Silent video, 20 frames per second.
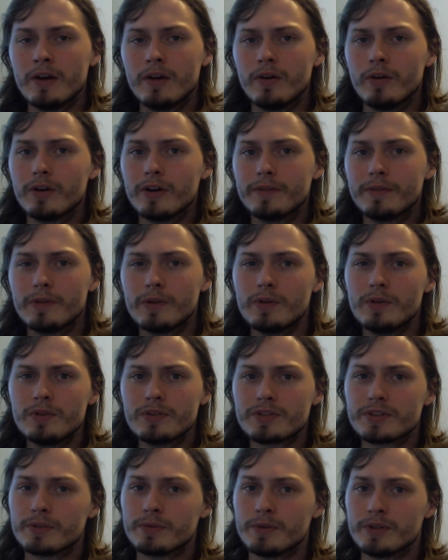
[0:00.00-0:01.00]
or if you
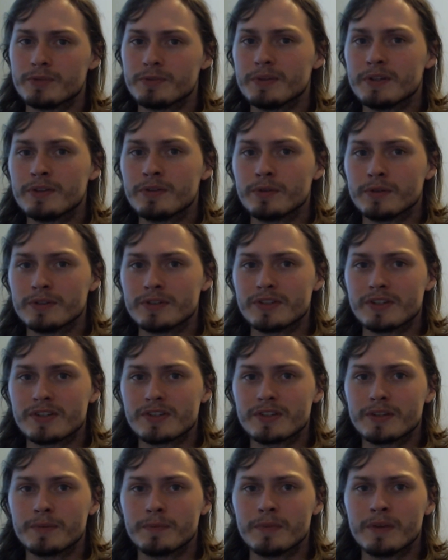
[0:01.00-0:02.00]
use the Rosebud Thorn
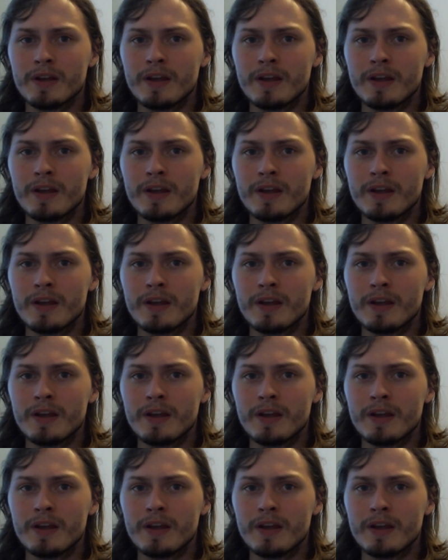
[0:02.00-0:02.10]
system,